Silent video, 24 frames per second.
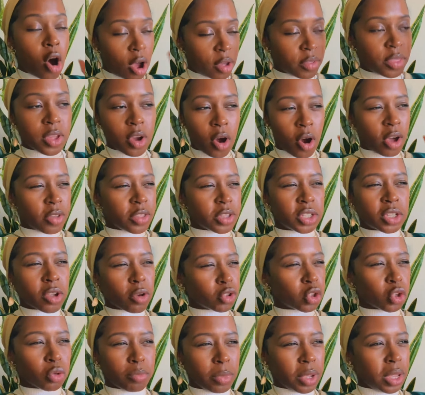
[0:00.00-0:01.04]
all, the all the
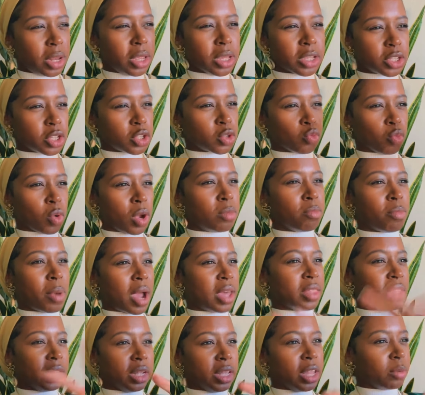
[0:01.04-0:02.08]
social medias is run
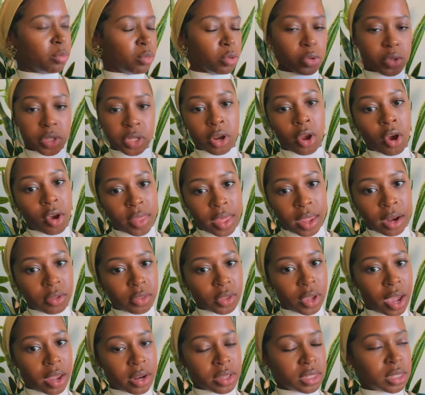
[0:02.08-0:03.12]
by the liberals and all that
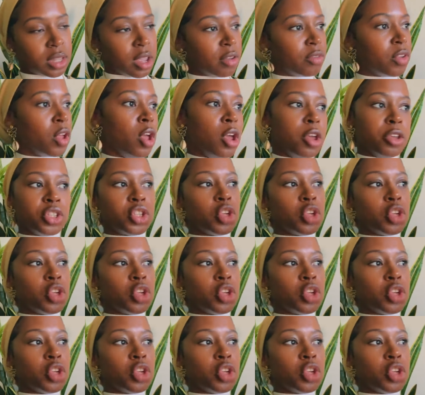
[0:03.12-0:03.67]
other kind of stuff.